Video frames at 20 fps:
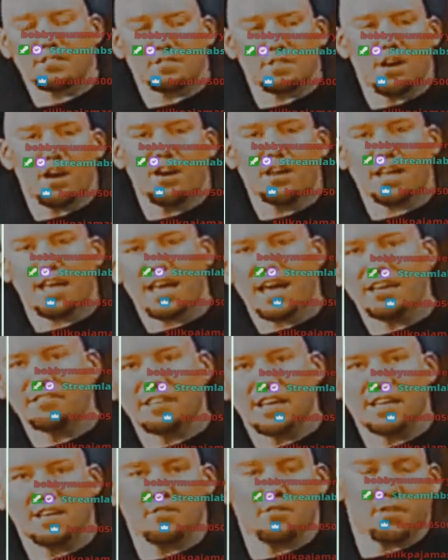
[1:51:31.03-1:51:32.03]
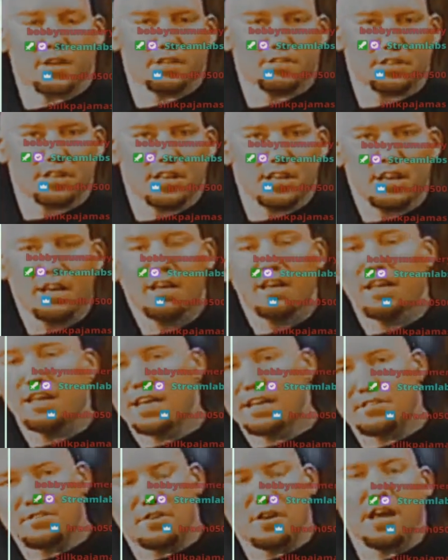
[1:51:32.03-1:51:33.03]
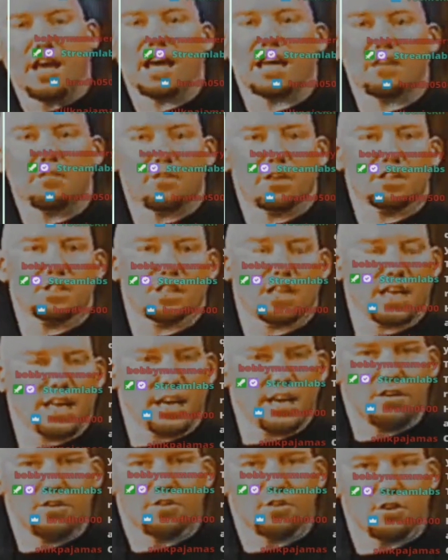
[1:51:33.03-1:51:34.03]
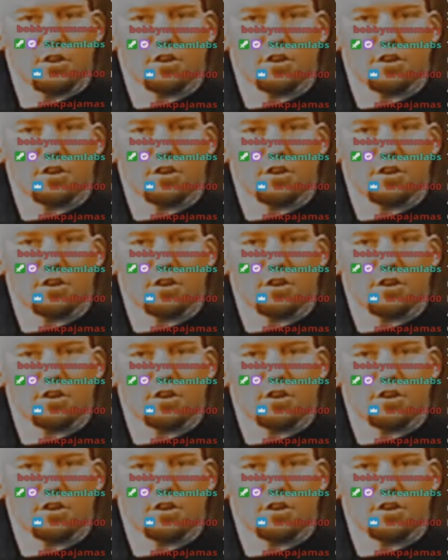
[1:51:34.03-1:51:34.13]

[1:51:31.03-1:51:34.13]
something I've come around to is that